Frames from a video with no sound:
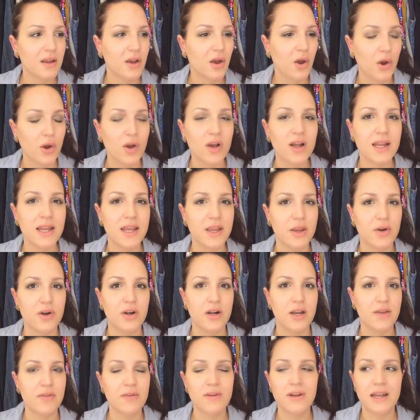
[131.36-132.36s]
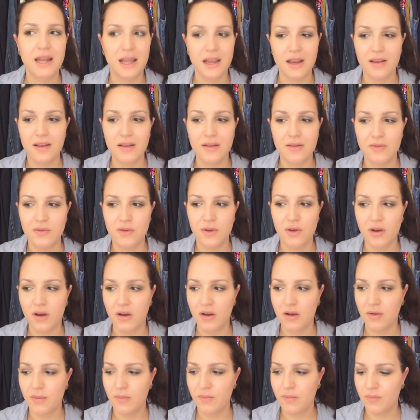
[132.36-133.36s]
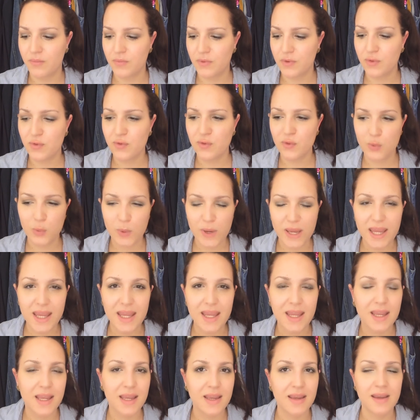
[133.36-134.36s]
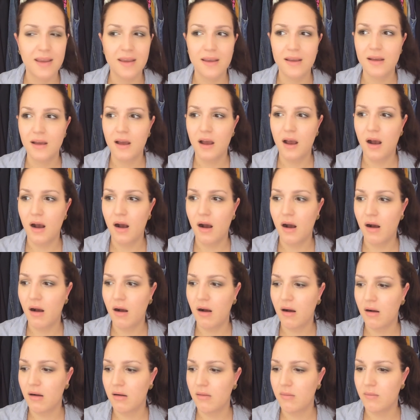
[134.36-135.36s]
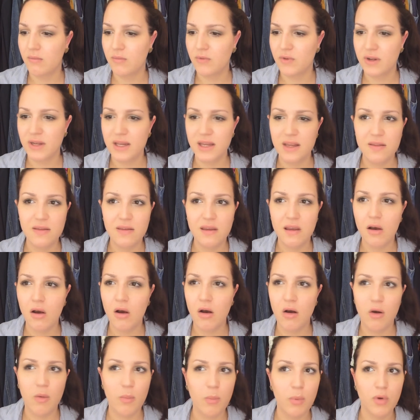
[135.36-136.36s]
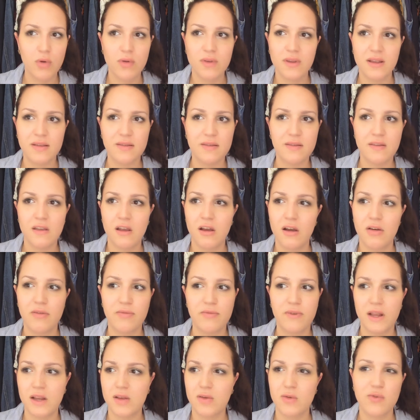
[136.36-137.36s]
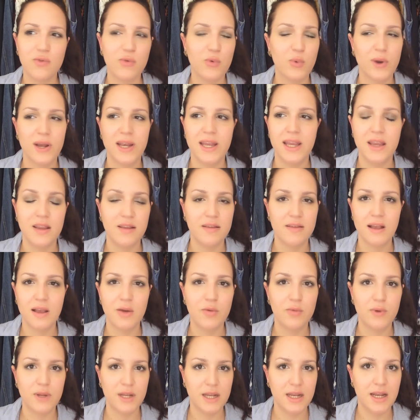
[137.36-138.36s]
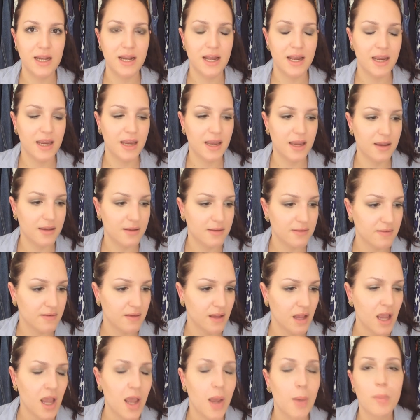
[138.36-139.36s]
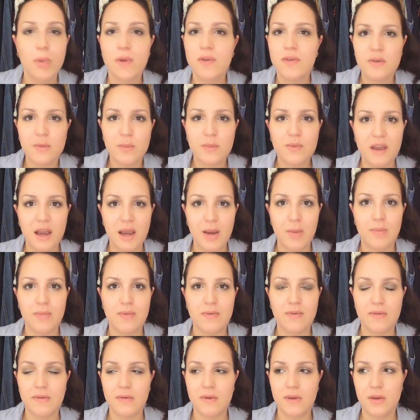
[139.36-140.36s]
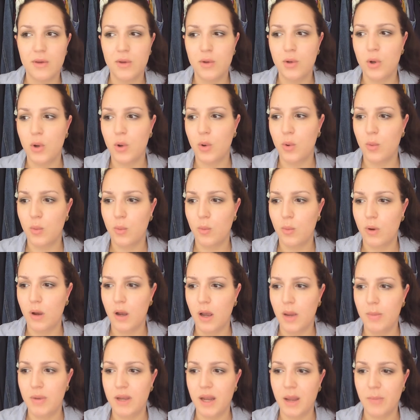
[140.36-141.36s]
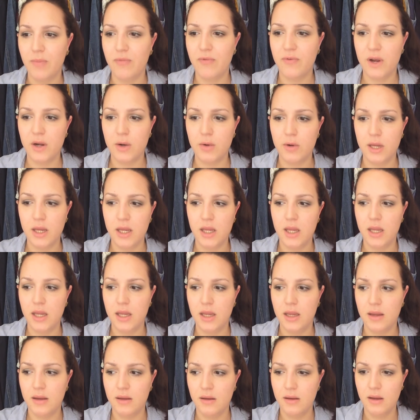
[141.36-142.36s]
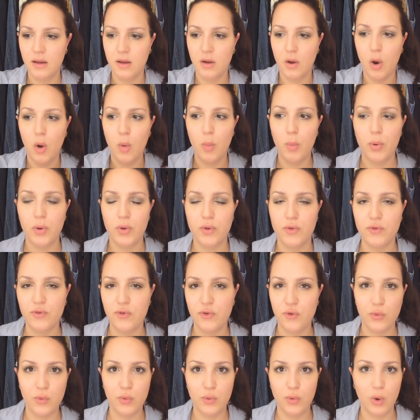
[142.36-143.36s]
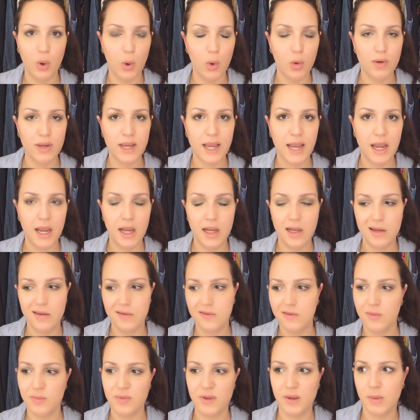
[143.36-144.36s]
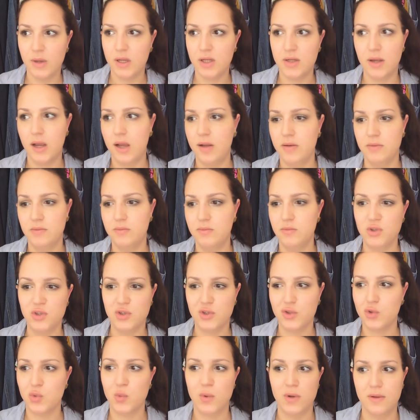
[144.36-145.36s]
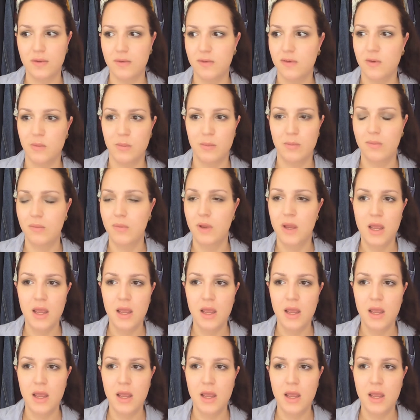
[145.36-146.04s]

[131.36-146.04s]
earlier, even like the swing, the Lindy Hop, all that stuff, like the 20s, I really like it. But sometimes, I mean, I'm very open to all kind, and sometimes I just want some